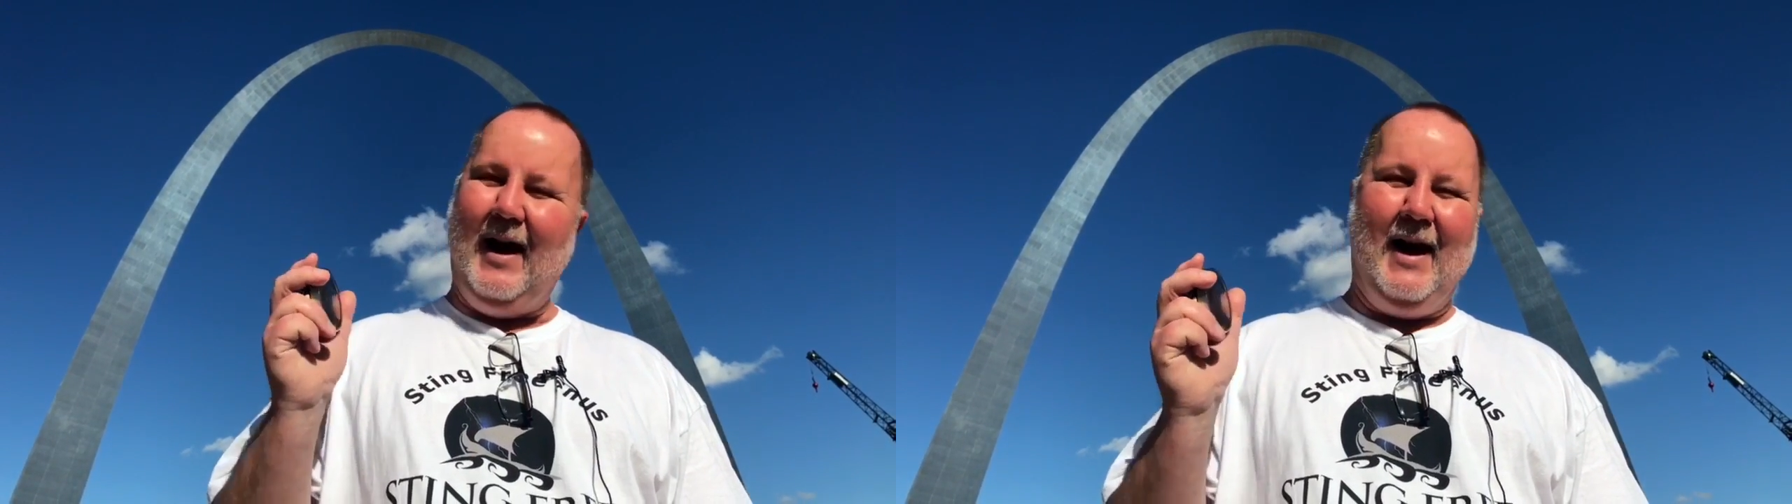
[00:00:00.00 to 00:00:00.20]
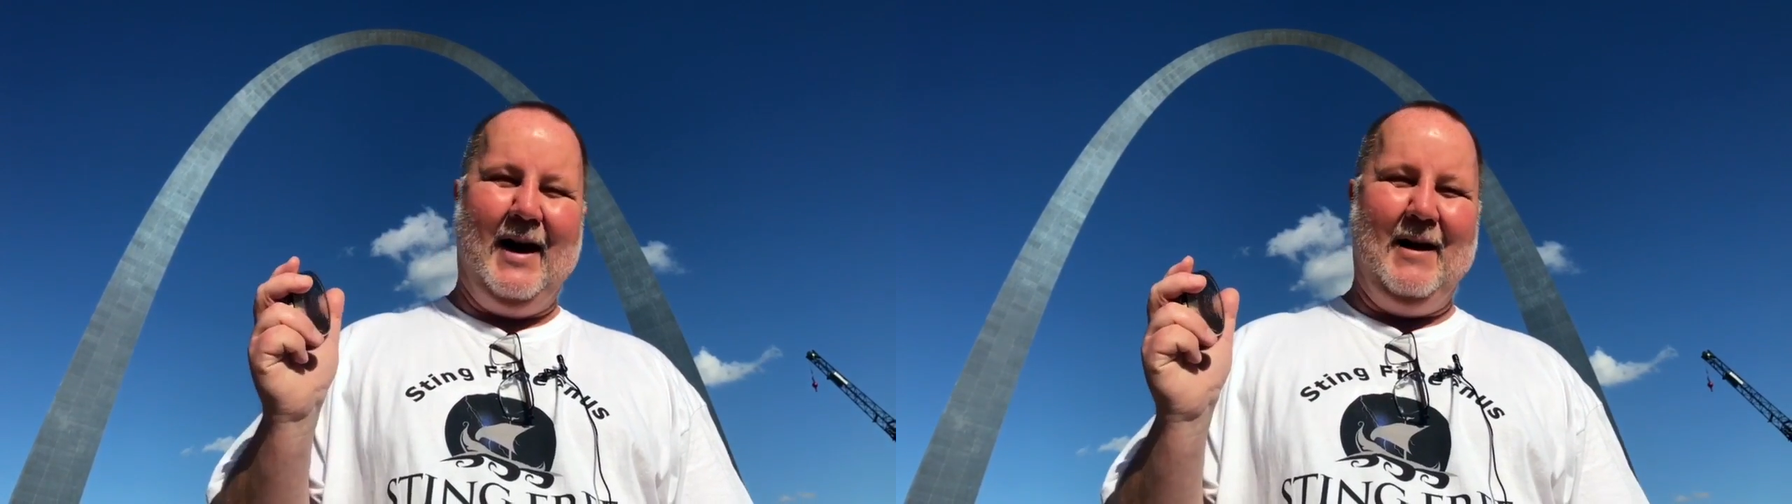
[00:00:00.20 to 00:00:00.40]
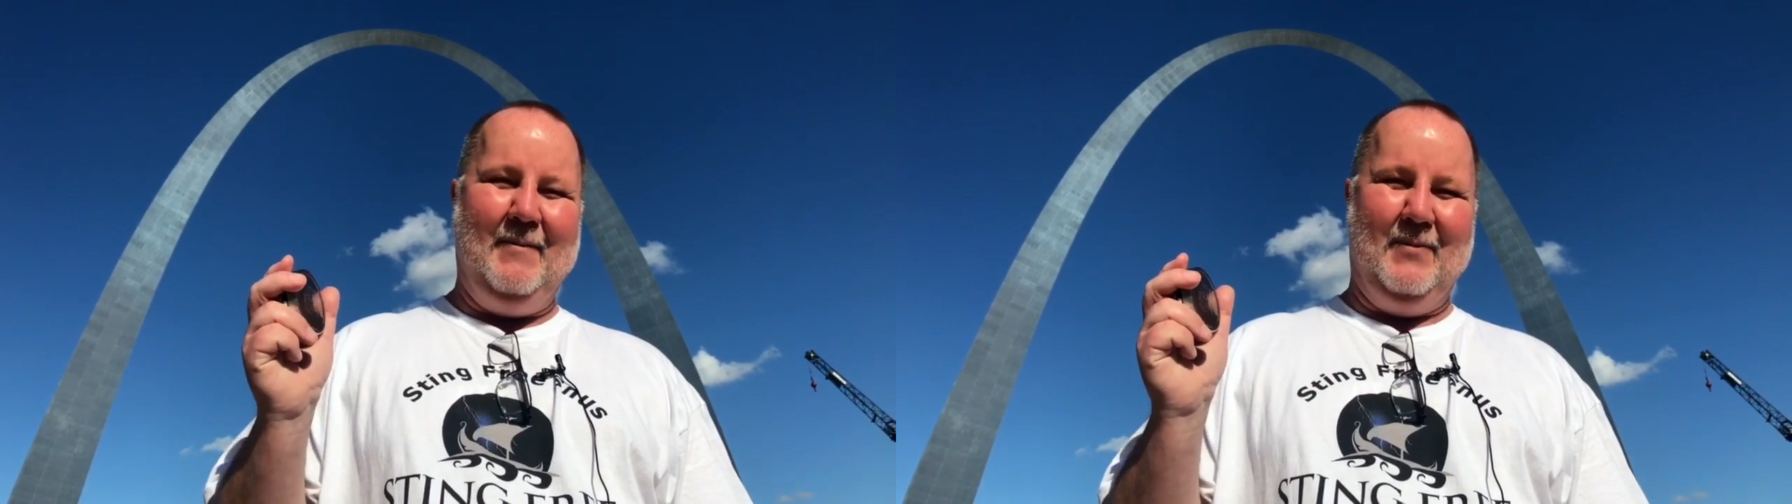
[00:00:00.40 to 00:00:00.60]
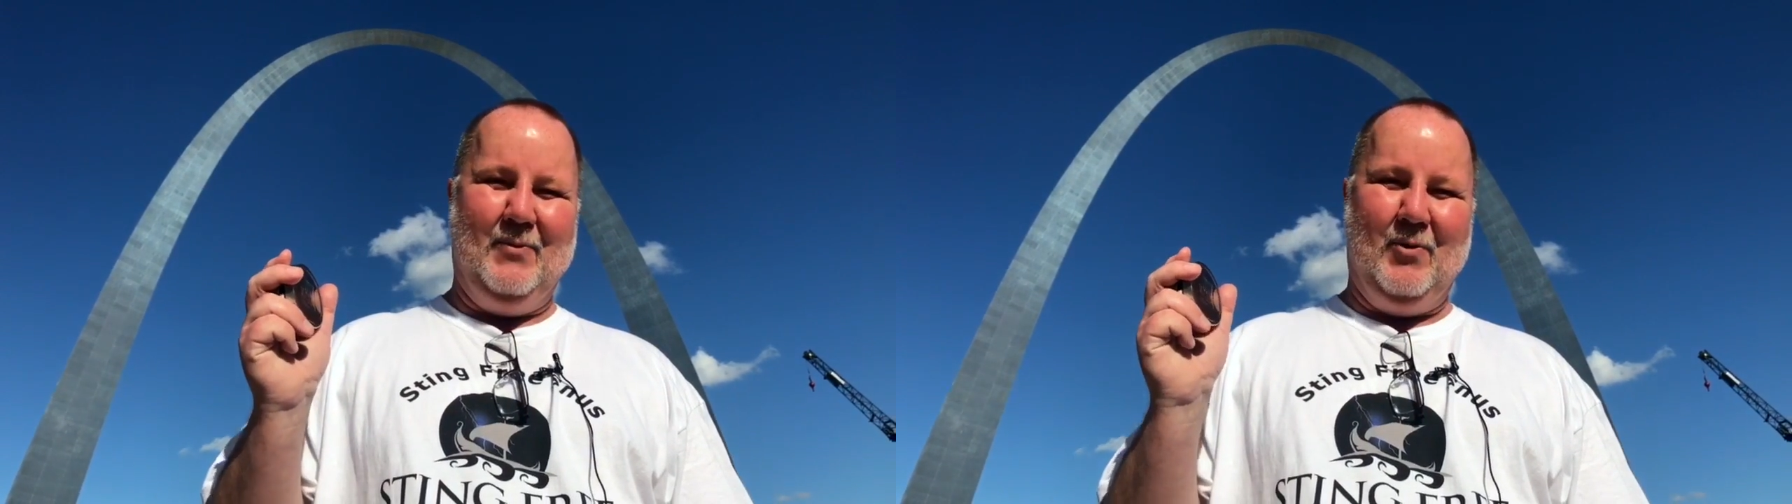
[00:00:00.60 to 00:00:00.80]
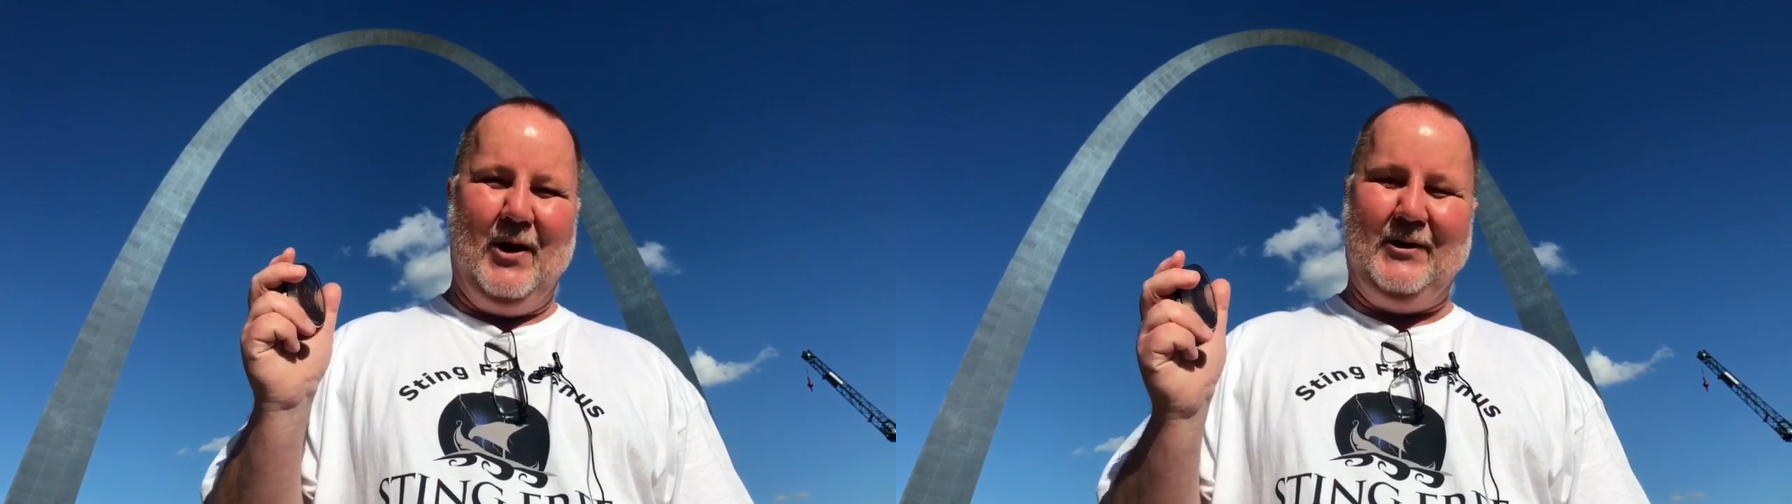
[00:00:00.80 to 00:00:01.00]

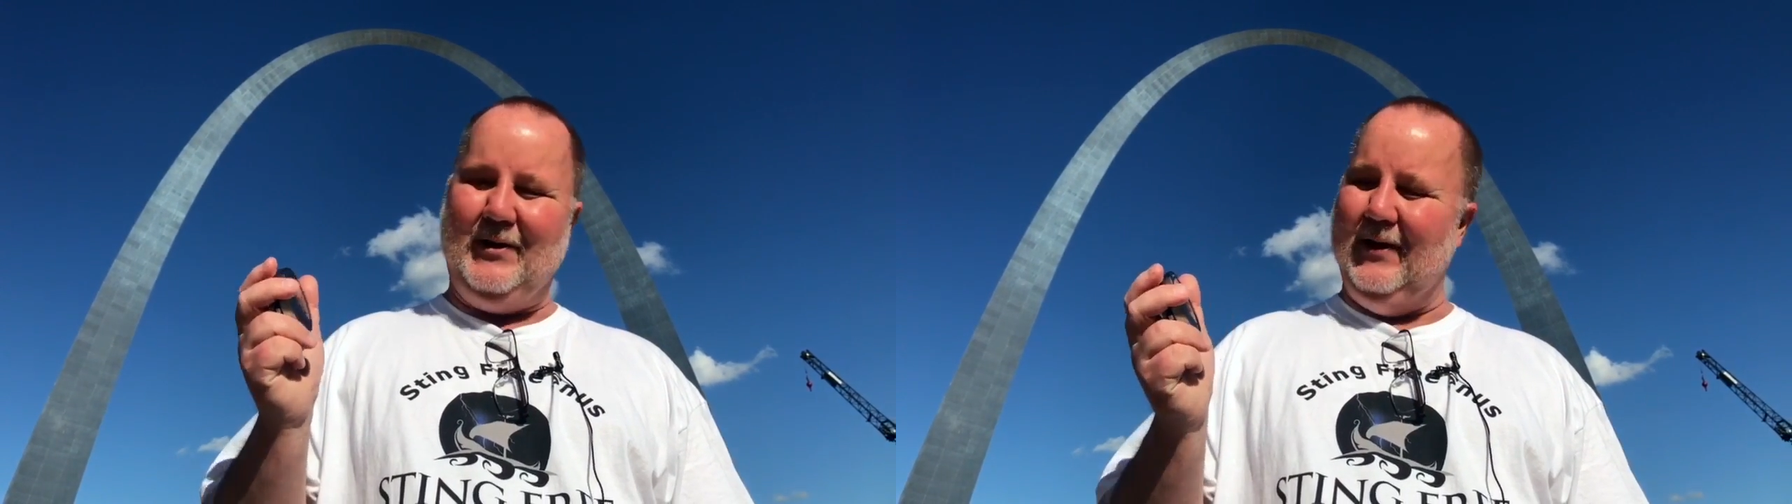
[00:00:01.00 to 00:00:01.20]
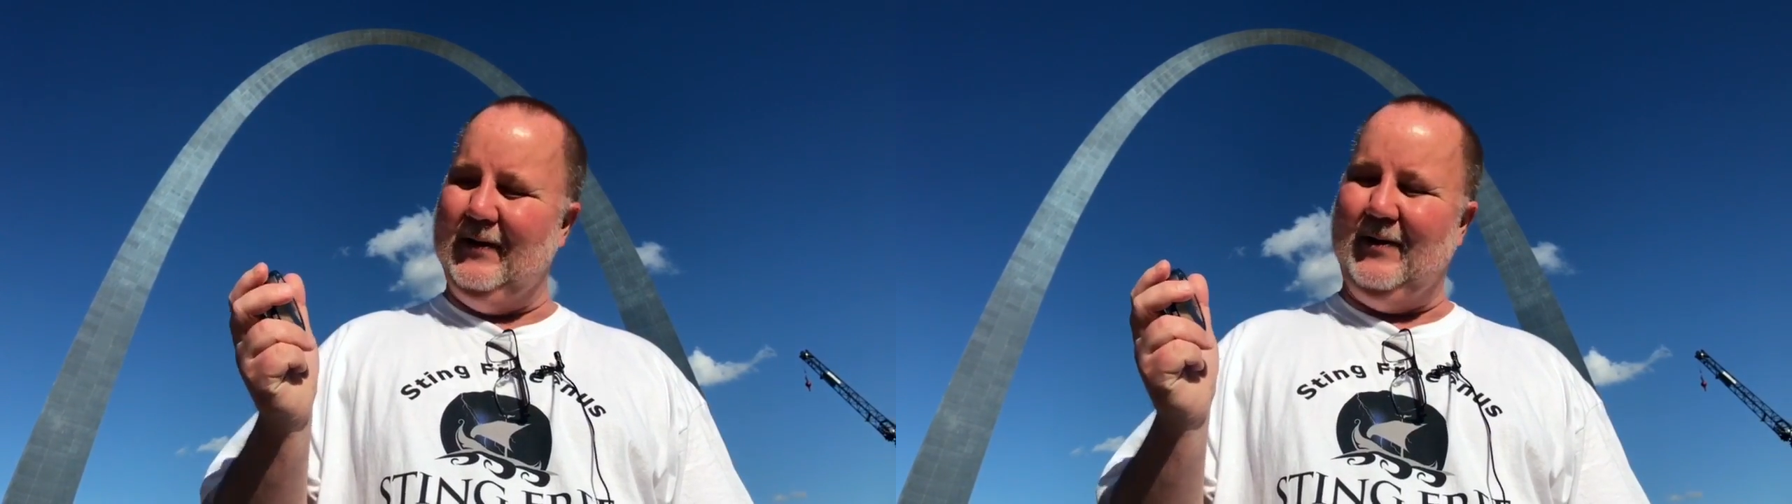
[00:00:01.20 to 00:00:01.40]
I'm watching